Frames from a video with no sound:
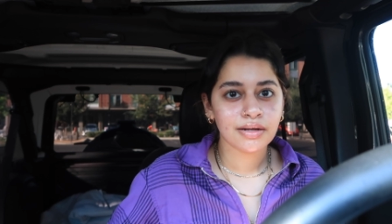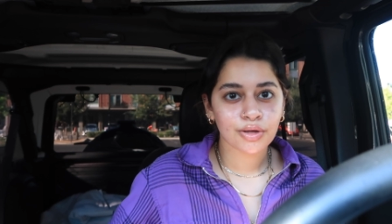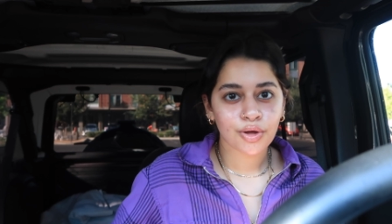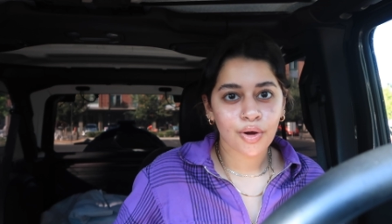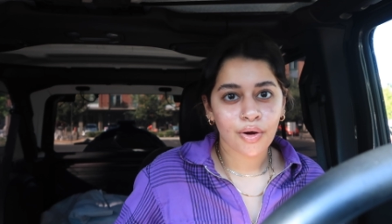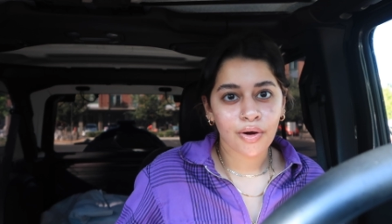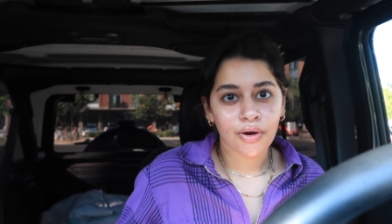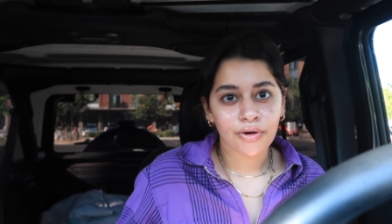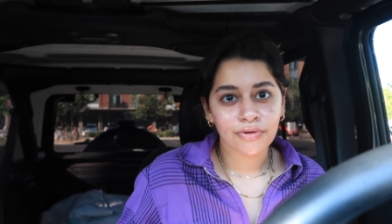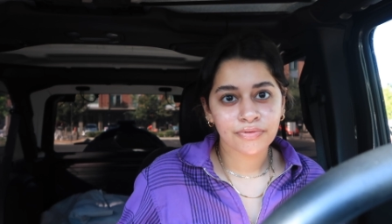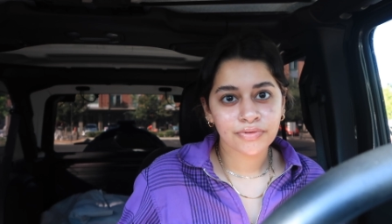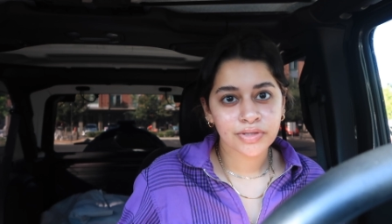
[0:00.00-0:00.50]

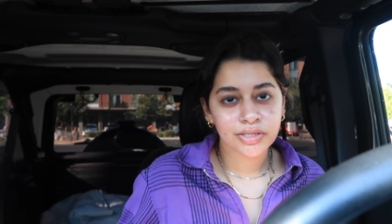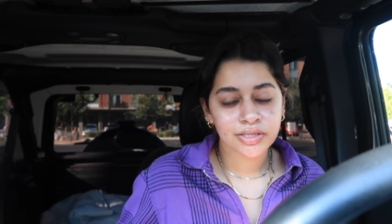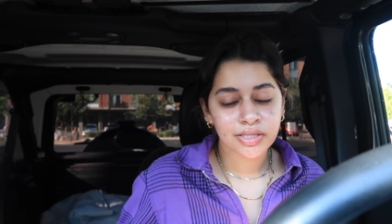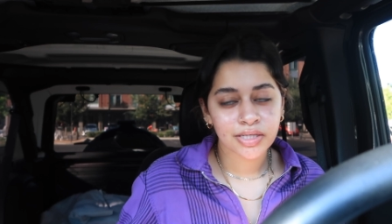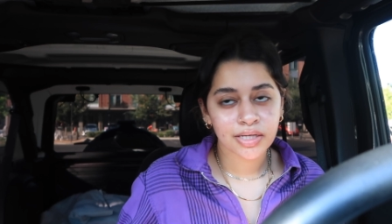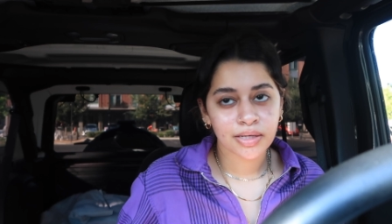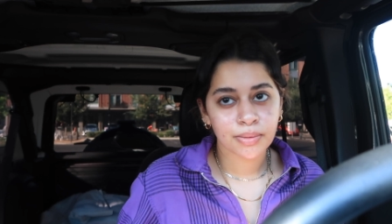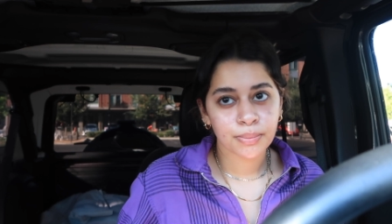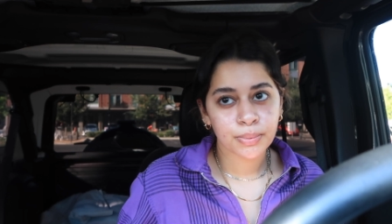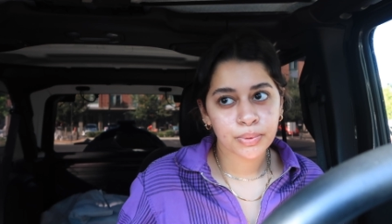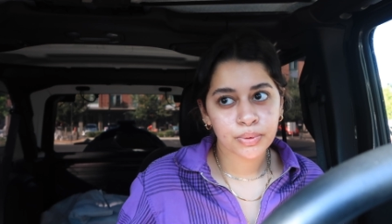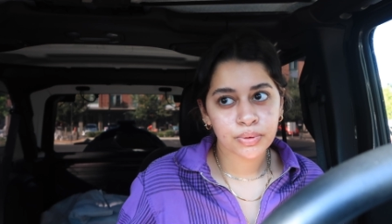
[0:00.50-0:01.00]
coffee
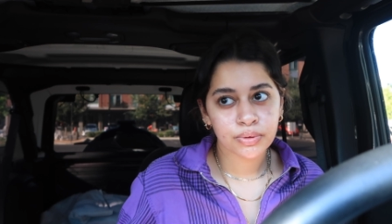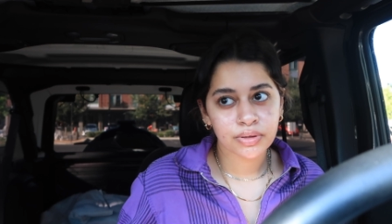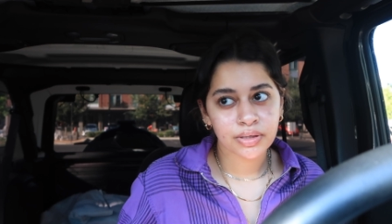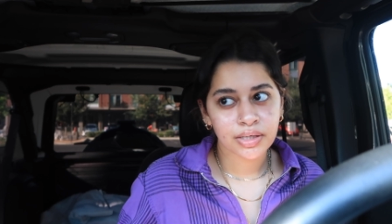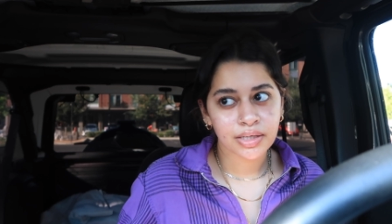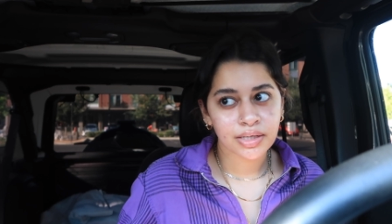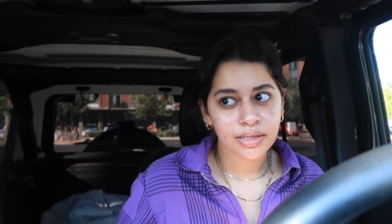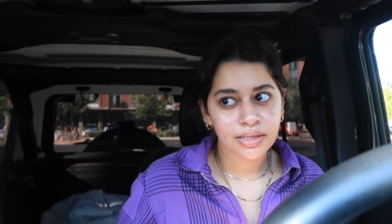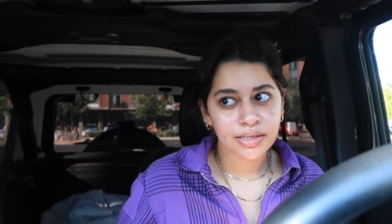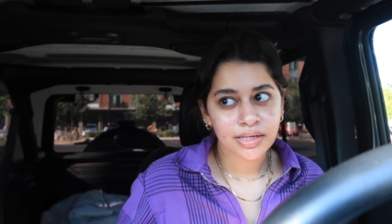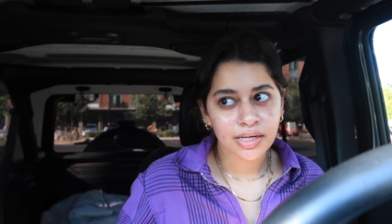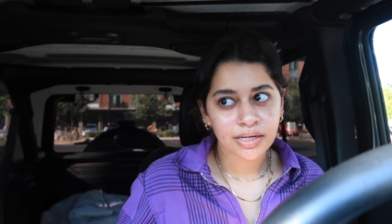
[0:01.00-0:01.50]
table
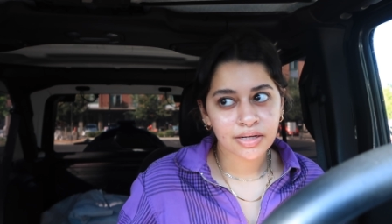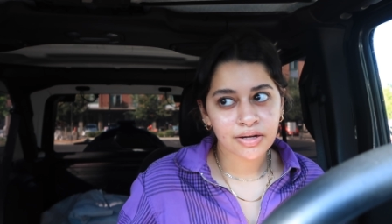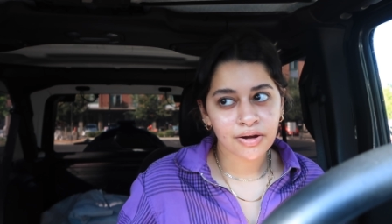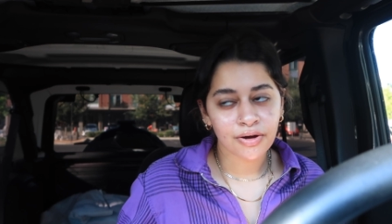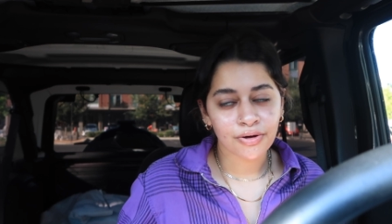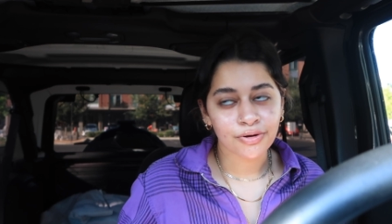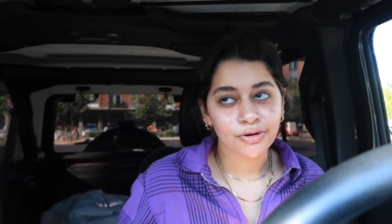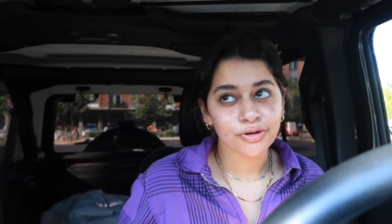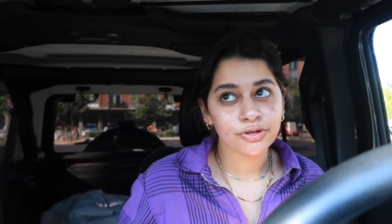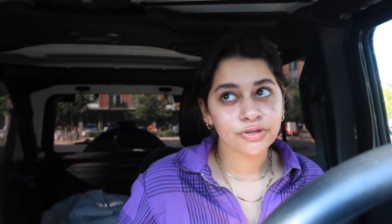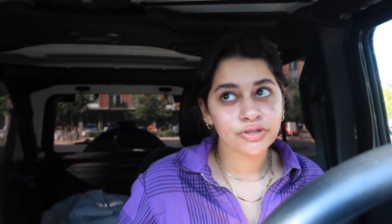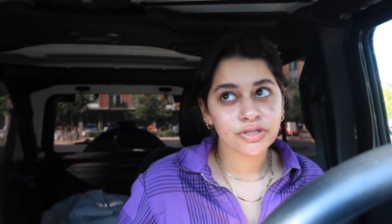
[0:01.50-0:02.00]
and i
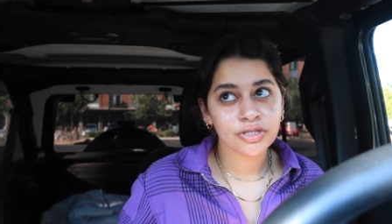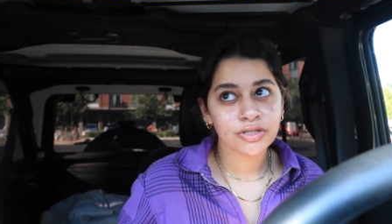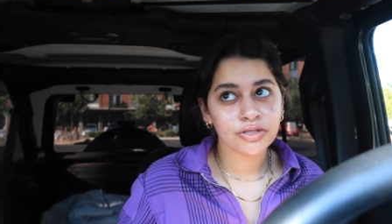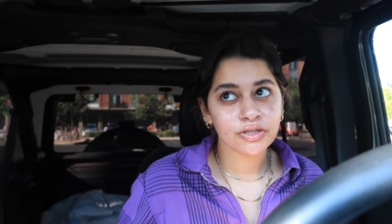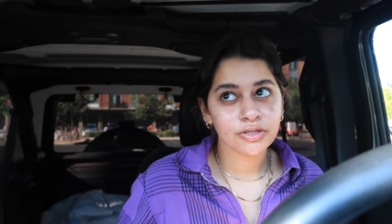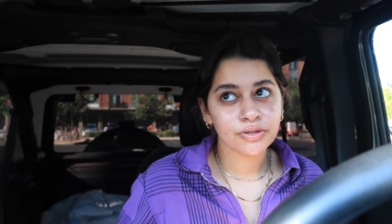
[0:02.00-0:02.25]
got her to